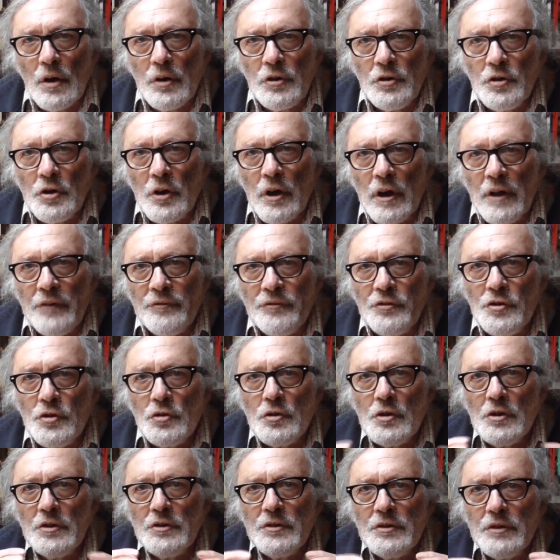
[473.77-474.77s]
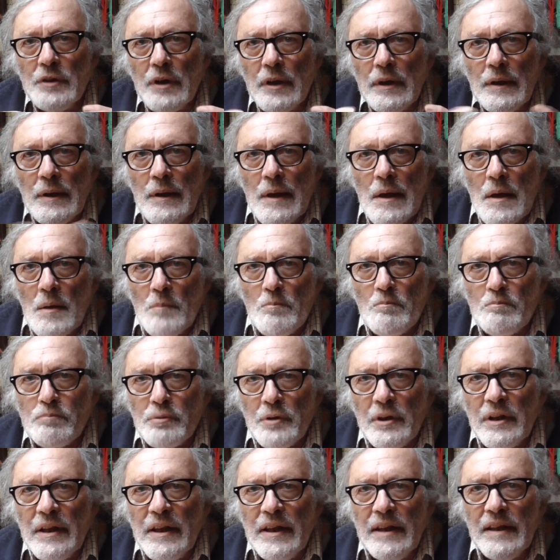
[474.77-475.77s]
If you can
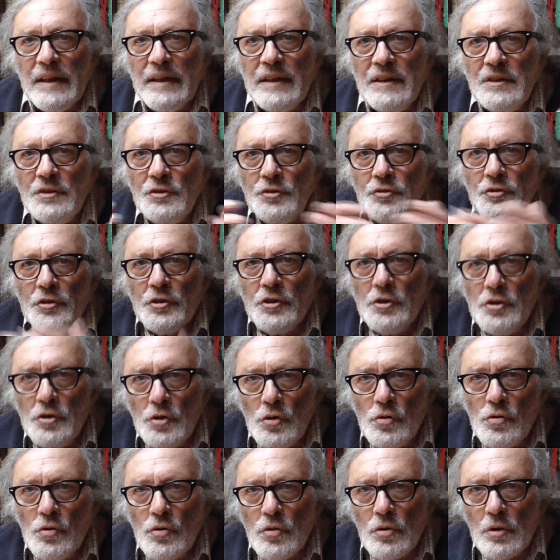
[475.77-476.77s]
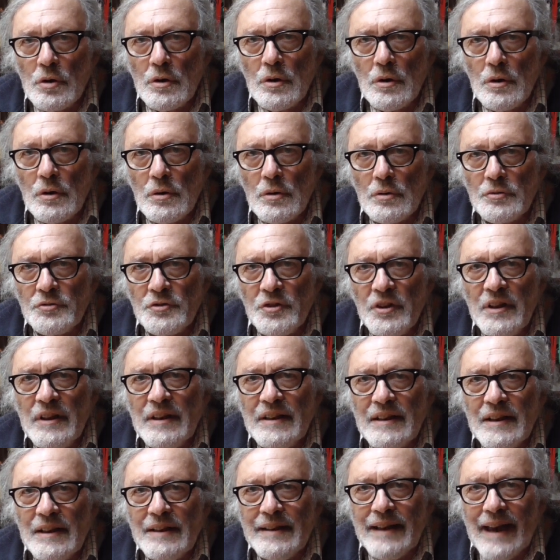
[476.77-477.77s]
bring it into your
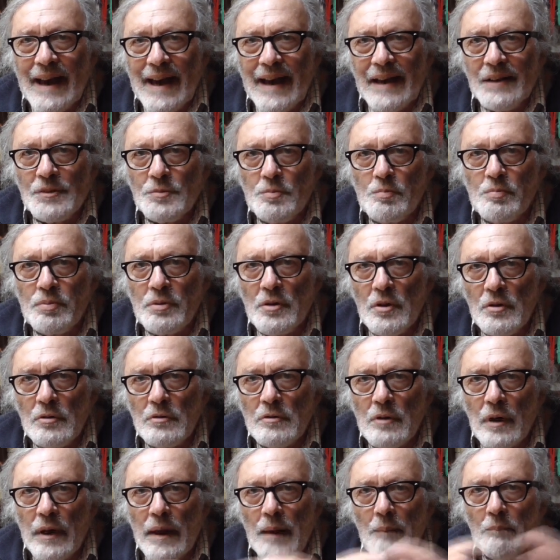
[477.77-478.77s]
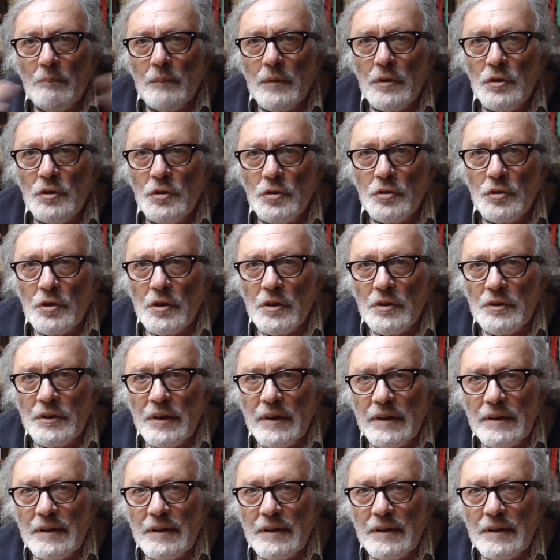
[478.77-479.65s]
Tinkercad program, you can